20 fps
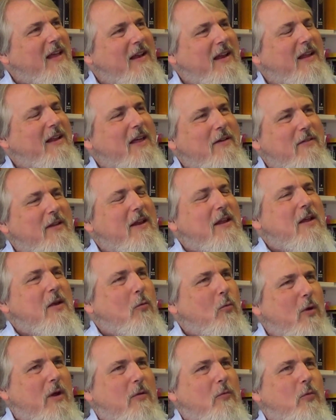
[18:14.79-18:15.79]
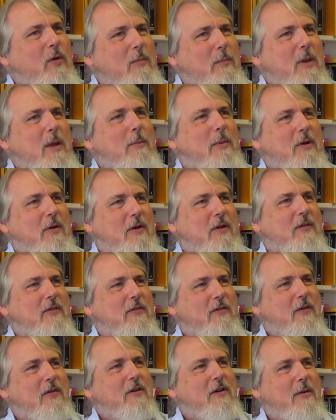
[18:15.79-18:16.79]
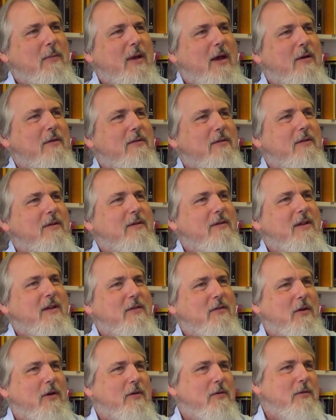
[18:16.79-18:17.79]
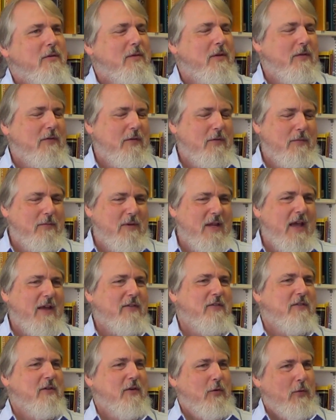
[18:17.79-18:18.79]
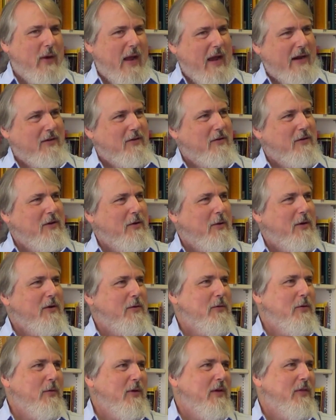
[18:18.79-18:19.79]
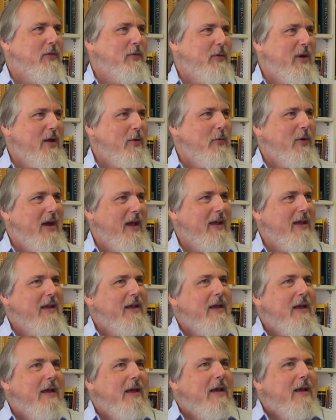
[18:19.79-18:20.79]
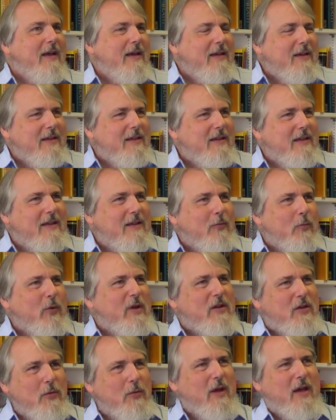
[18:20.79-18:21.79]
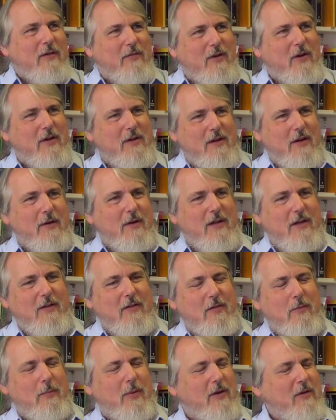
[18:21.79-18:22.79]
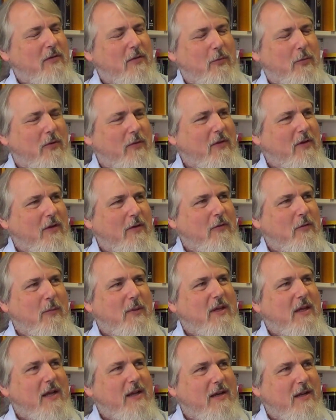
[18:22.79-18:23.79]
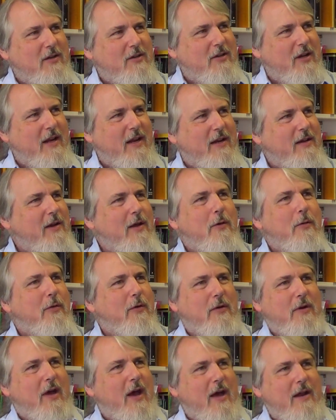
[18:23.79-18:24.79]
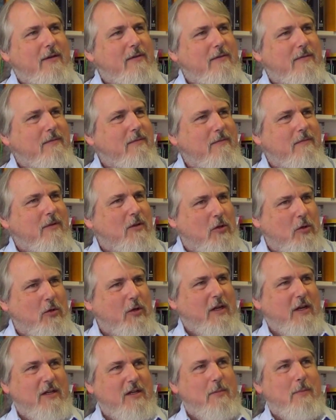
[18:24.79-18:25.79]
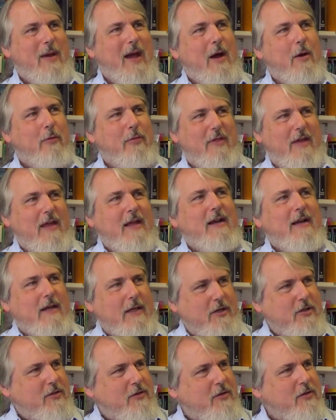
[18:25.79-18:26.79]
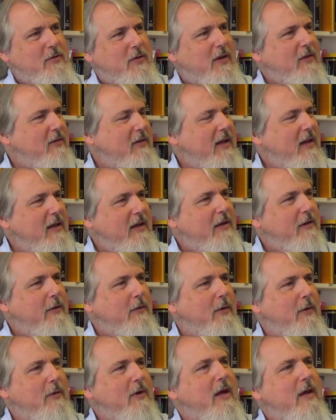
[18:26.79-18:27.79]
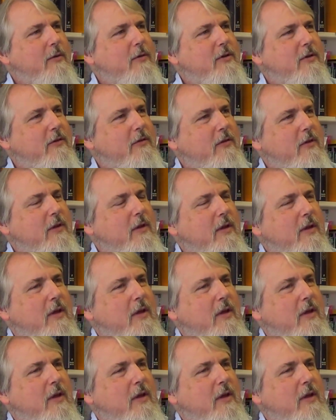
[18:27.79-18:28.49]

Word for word: I love it when people are concerned about is your text correct, or, you know, are you doing it the right way? We do have Gardnerians in parts of the world that don't speak English, and I know they're not learning to mouth English. They're translating into their own languages.